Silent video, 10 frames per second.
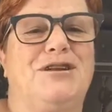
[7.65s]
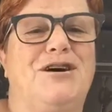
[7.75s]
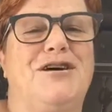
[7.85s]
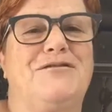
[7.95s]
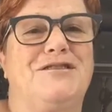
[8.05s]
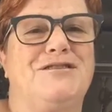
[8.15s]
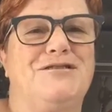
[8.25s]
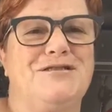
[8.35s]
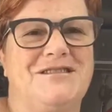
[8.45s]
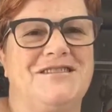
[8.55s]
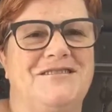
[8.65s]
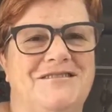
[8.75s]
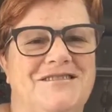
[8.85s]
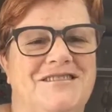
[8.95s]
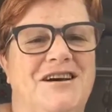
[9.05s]
Live in a new
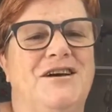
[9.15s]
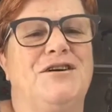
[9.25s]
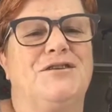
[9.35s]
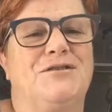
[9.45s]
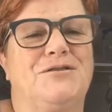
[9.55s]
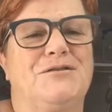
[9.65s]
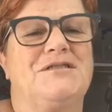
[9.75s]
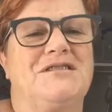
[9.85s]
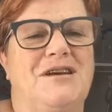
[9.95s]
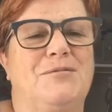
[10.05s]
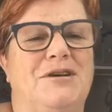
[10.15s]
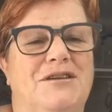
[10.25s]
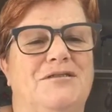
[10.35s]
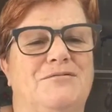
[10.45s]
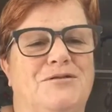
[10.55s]
series called
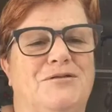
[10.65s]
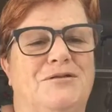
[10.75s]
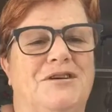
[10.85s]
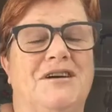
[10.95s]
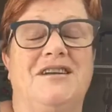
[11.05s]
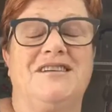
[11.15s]
Stamping in the Raw.